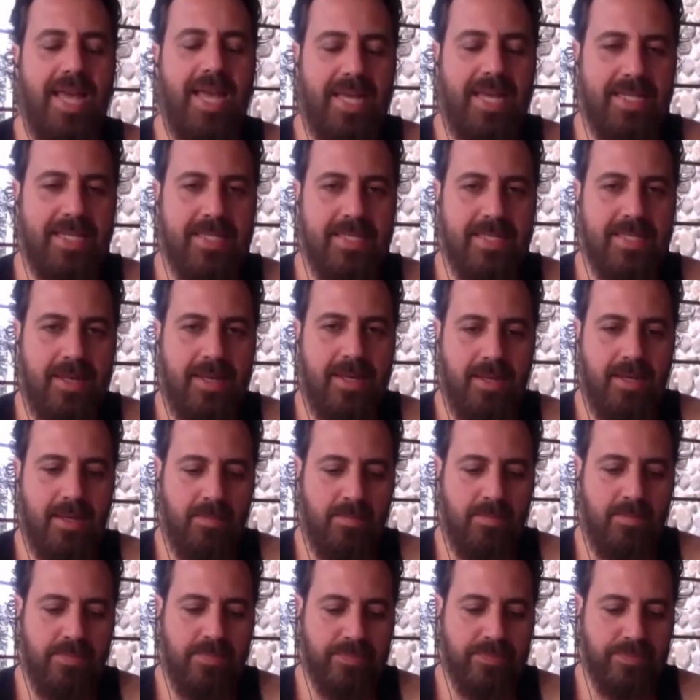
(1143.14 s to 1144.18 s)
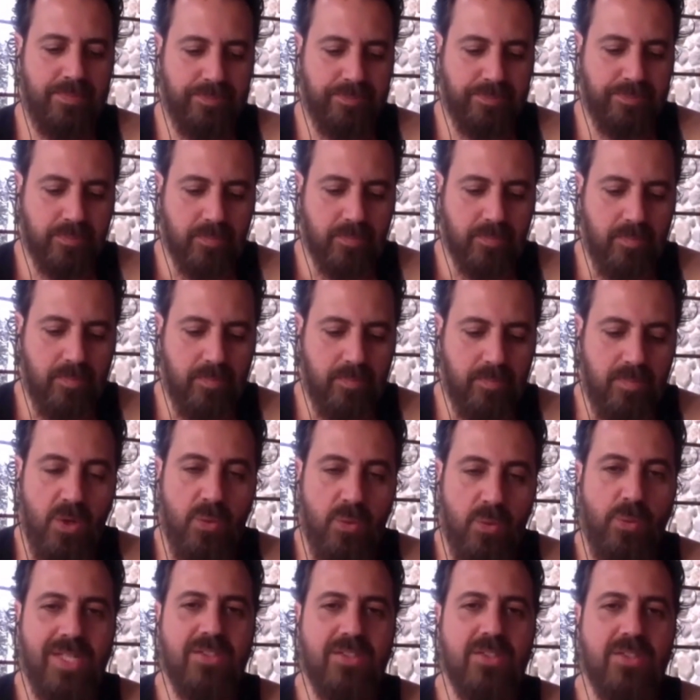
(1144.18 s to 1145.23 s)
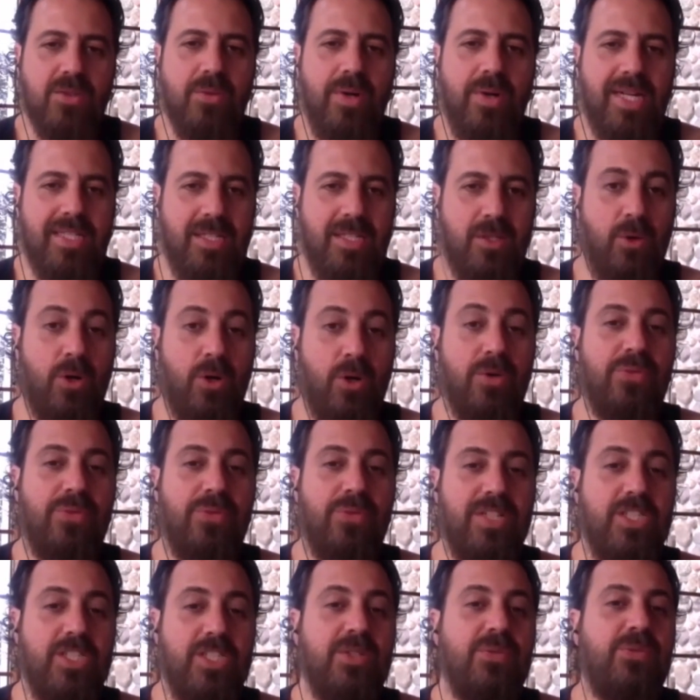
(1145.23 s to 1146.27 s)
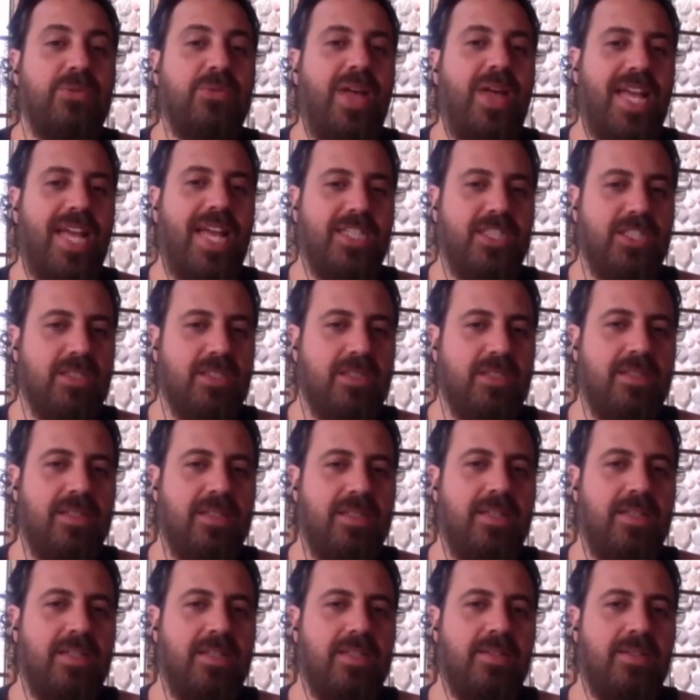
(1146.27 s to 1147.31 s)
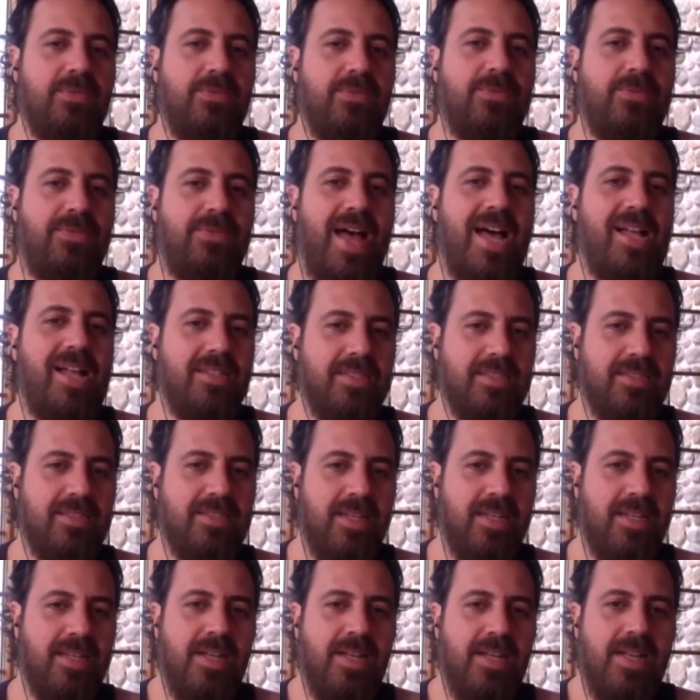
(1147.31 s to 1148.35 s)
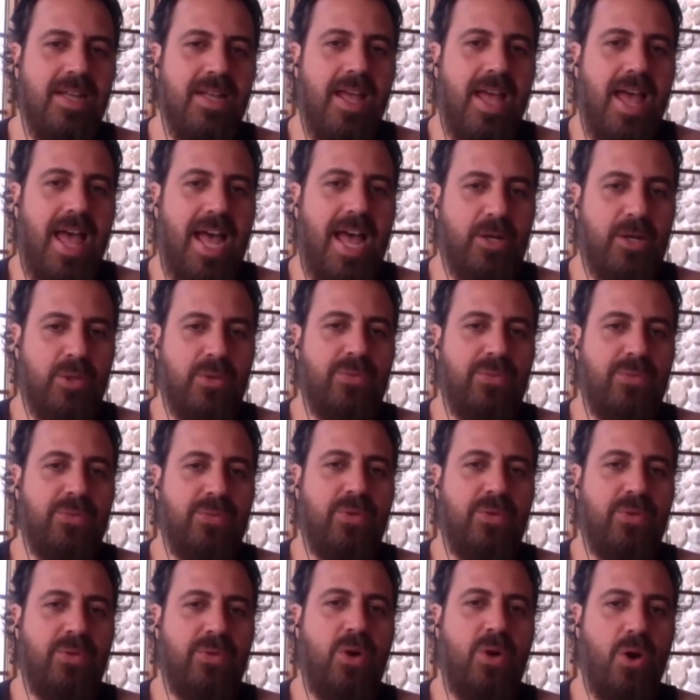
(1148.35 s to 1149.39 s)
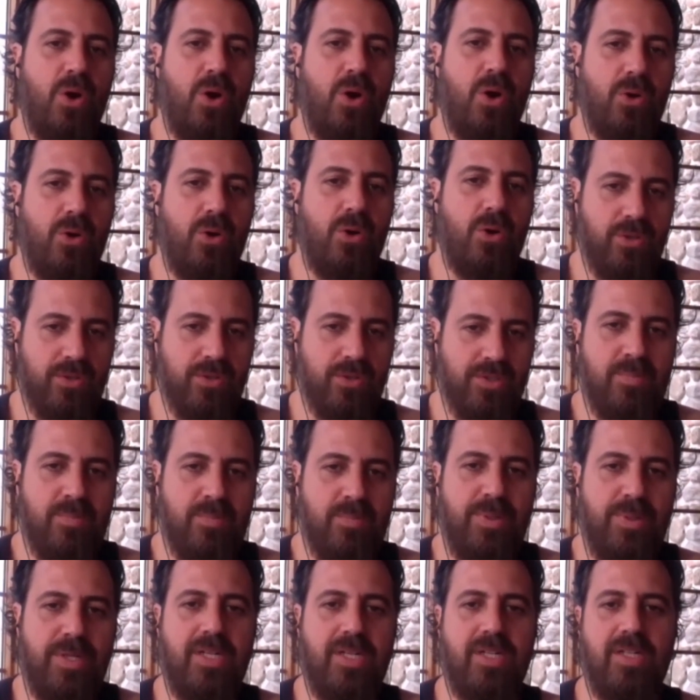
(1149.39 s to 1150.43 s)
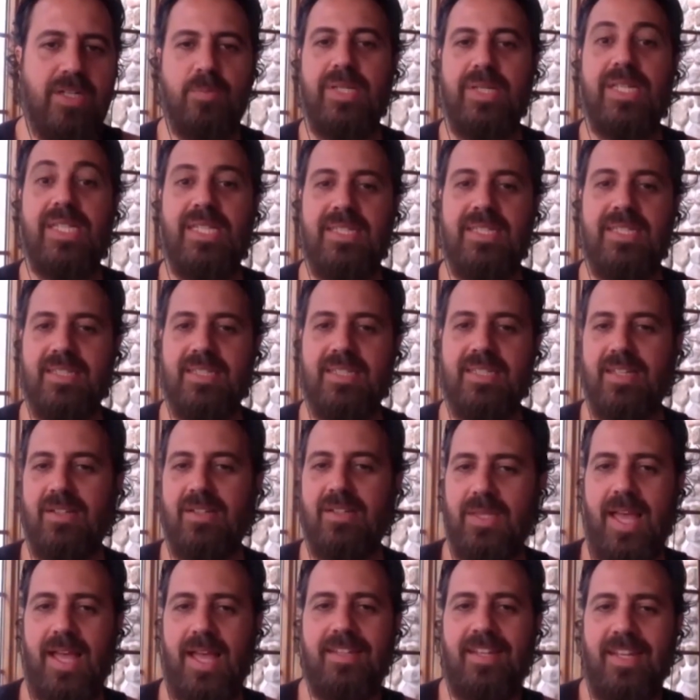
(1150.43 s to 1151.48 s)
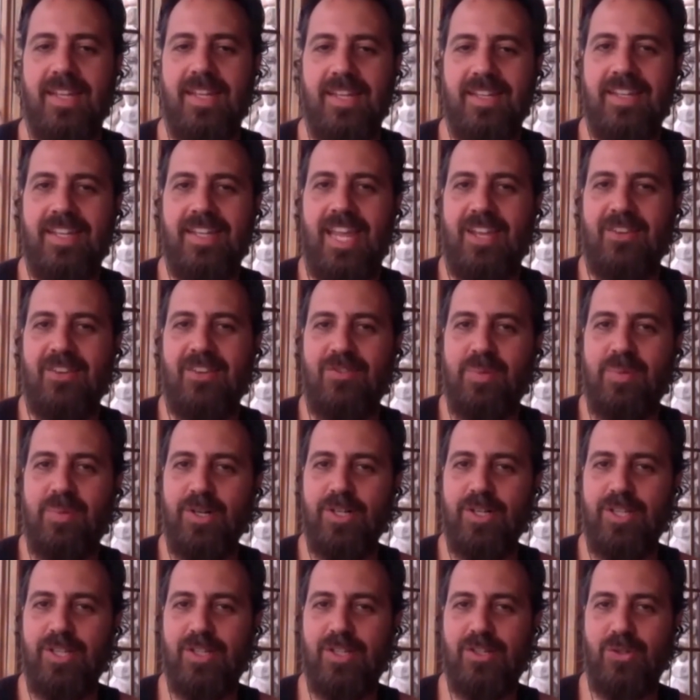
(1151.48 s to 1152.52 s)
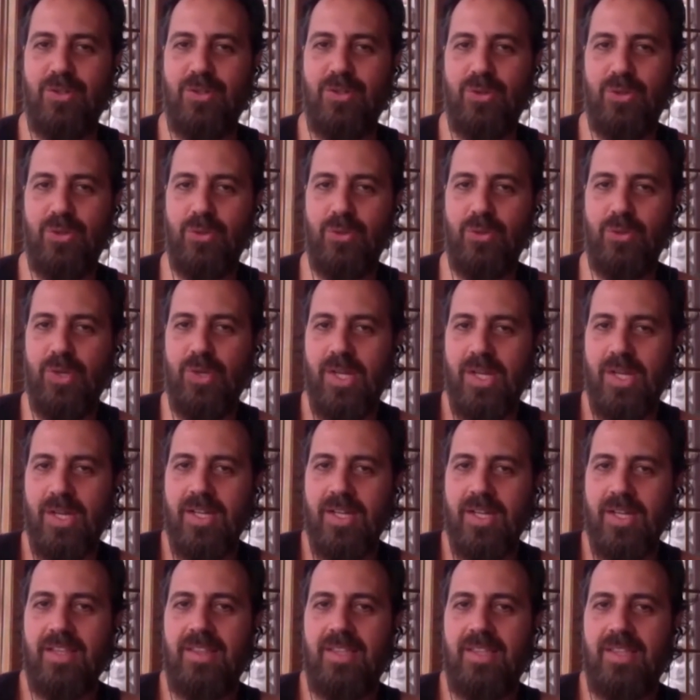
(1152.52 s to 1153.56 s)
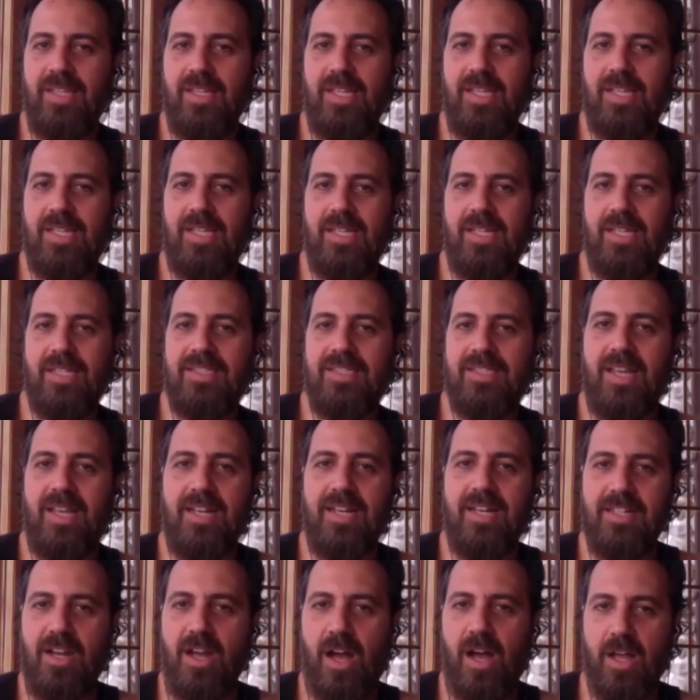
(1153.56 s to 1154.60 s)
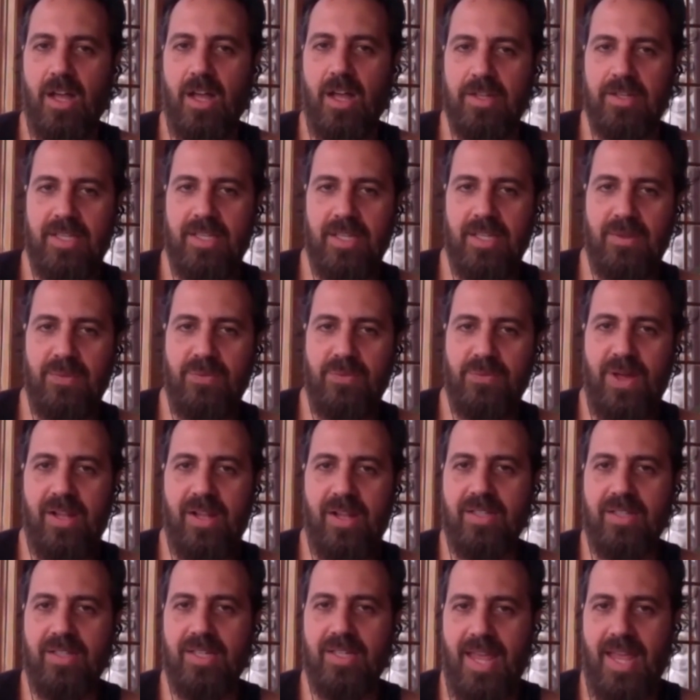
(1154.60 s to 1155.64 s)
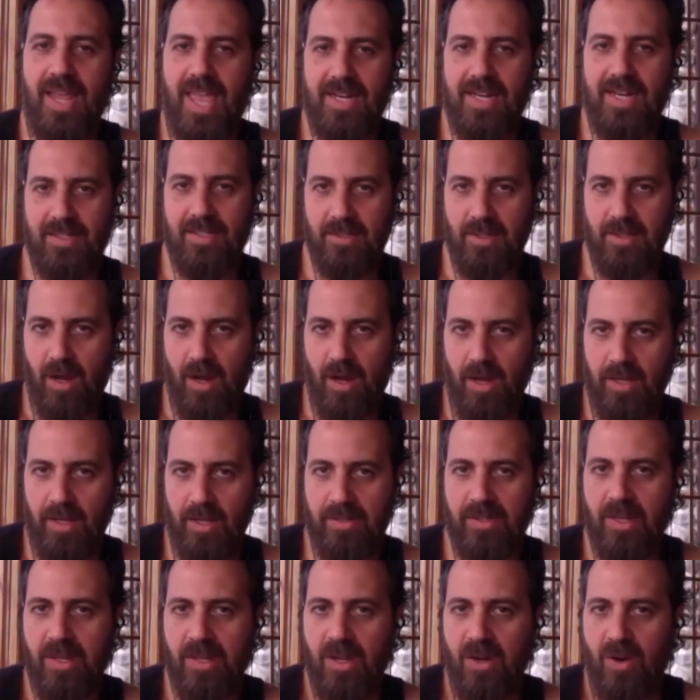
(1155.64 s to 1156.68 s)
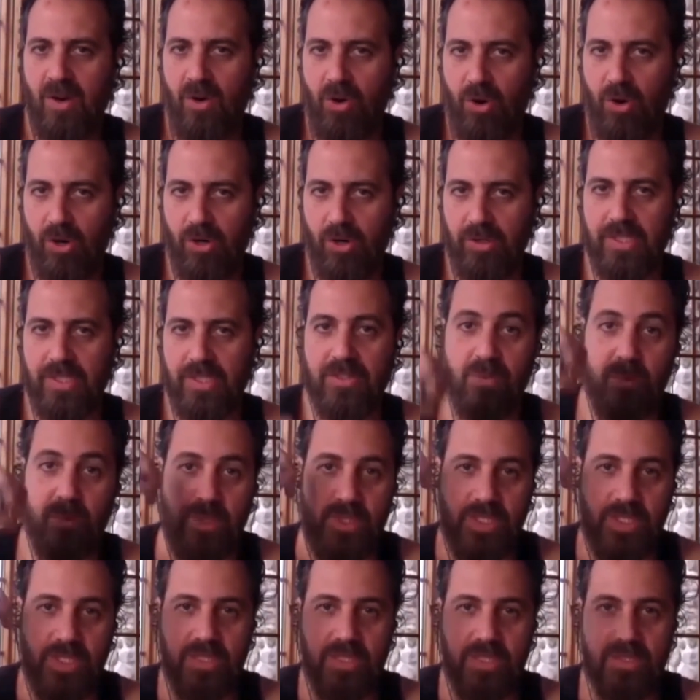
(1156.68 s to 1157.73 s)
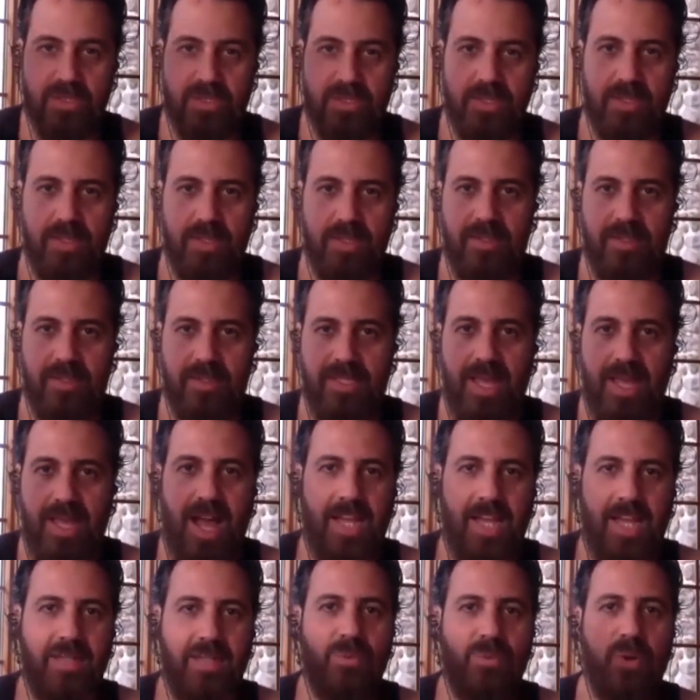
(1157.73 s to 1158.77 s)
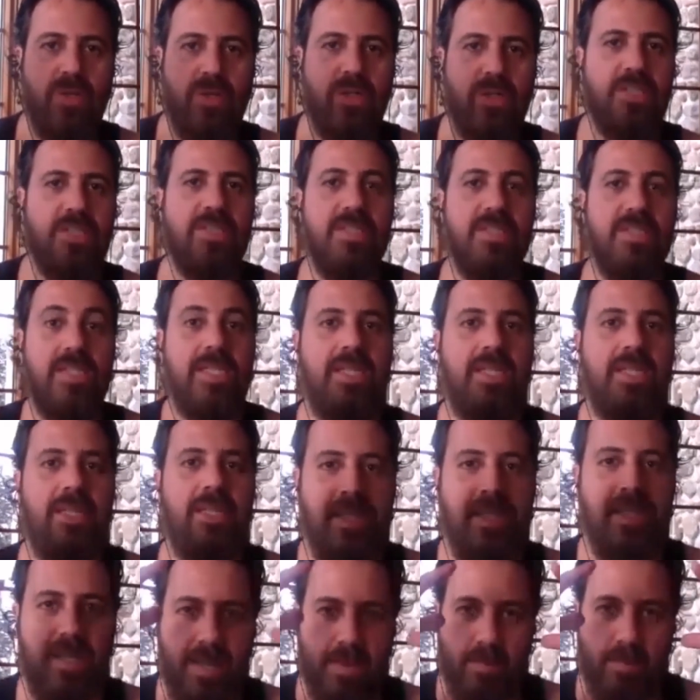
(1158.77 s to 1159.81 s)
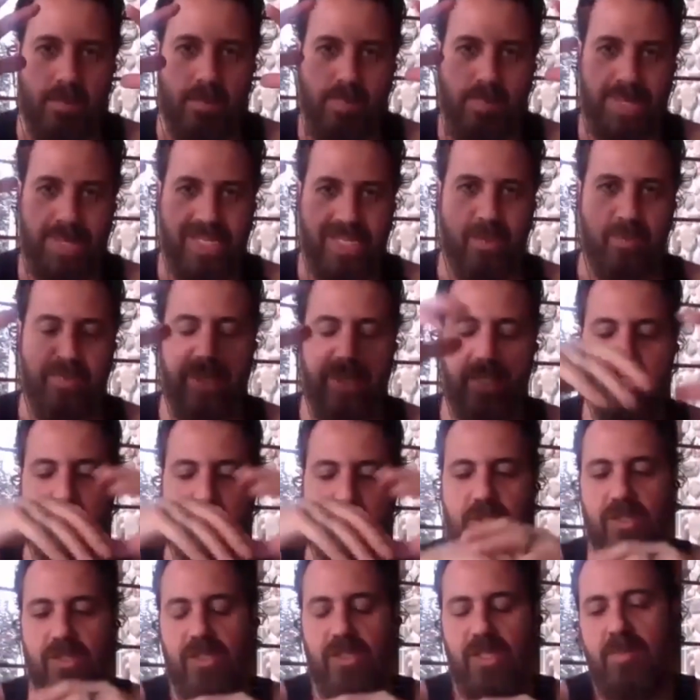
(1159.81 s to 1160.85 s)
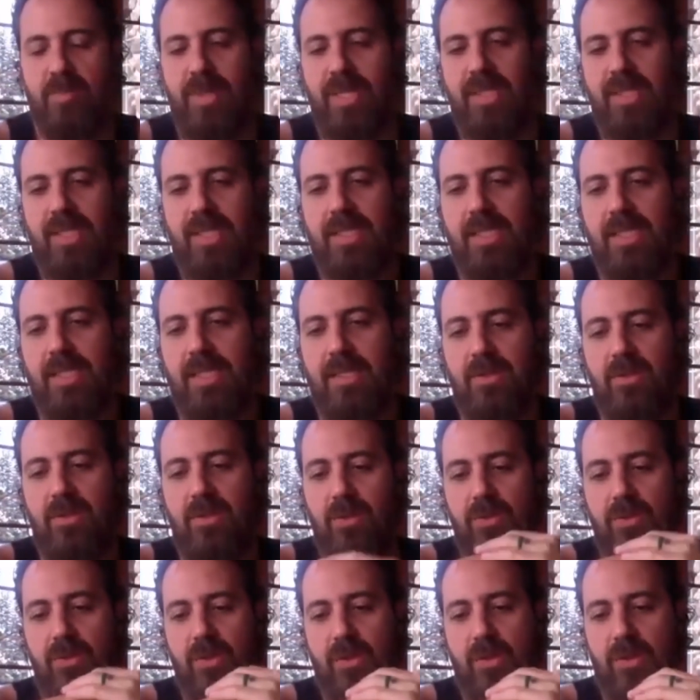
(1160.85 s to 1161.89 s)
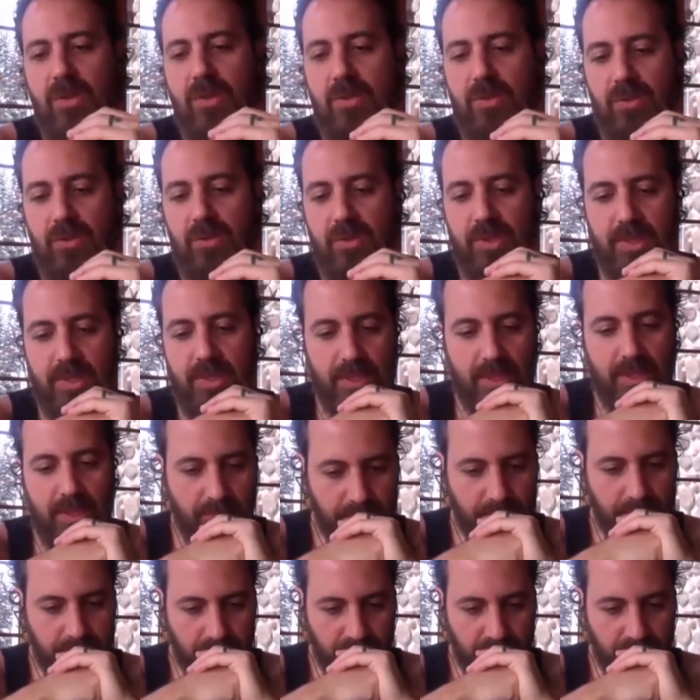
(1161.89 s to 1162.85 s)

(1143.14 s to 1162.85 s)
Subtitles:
and resurrecting, or she fashioned a phallus out of gold and put it in her place. And with that, they gave birth to the sun god, the falcon-headed god Horus, which is the eye of Horus, the big picture, the ability to see.